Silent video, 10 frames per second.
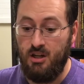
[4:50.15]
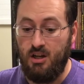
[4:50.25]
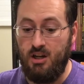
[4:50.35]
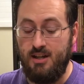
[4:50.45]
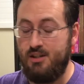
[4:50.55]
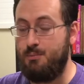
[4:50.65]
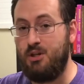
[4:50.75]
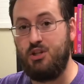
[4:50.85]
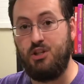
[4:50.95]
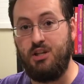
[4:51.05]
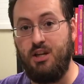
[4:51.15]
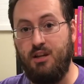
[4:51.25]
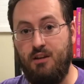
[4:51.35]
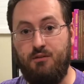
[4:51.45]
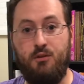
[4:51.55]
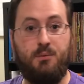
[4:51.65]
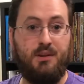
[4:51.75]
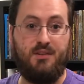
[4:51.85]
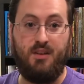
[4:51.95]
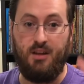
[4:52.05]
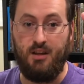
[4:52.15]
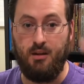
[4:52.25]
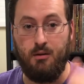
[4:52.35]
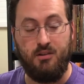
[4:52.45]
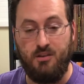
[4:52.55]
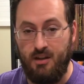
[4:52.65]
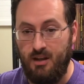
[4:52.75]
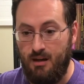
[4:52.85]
especially if you've been seeing and listening.